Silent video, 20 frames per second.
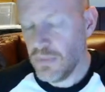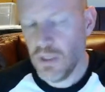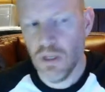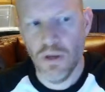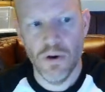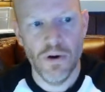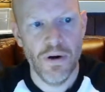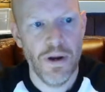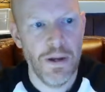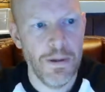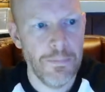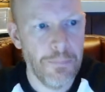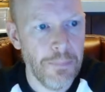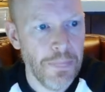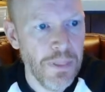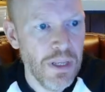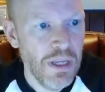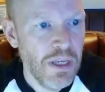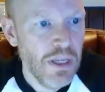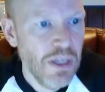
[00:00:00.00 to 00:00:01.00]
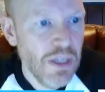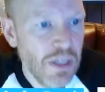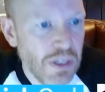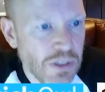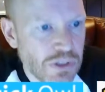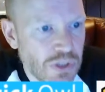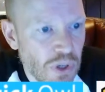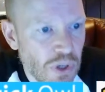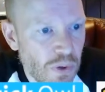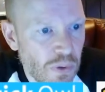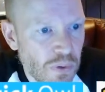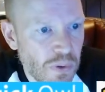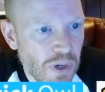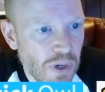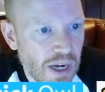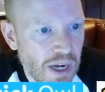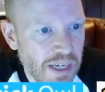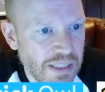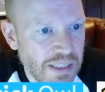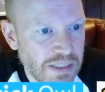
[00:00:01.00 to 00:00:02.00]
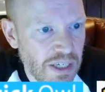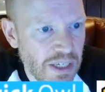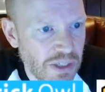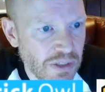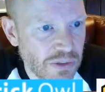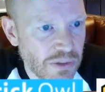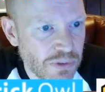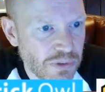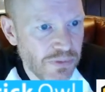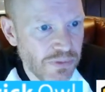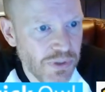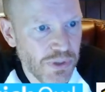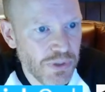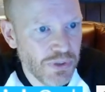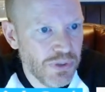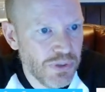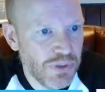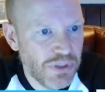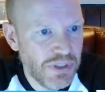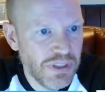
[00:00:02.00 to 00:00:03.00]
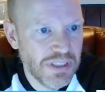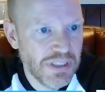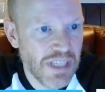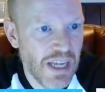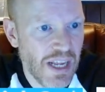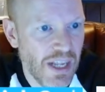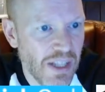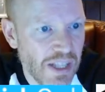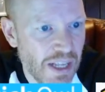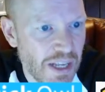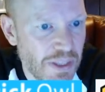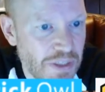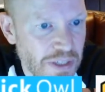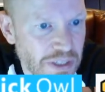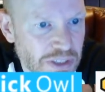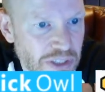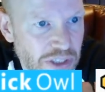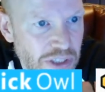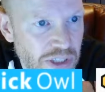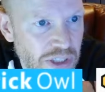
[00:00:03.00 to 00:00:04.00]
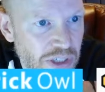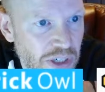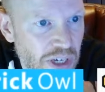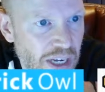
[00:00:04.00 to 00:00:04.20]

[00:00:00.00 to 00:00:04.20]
All right. So Hightail Reviews has got a lot of things in here.